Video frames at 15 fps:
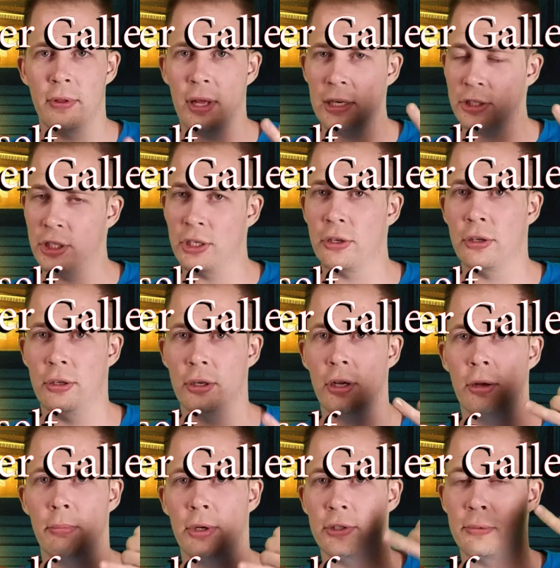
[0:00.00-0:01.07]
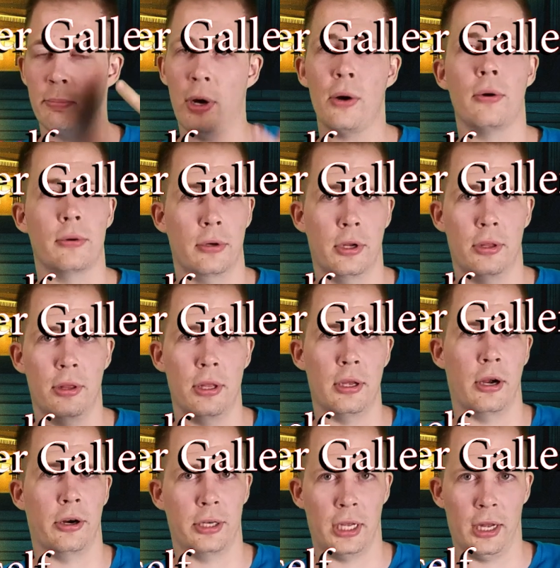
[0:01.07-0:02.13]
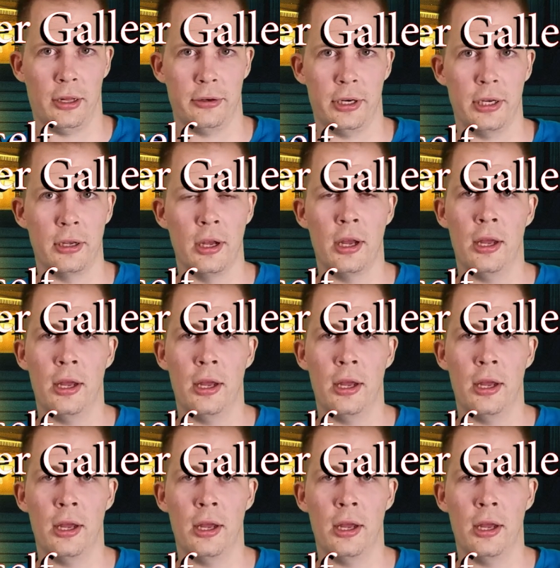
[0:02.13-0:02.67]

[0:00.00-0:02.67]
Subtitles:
that she could postpone the art gallery,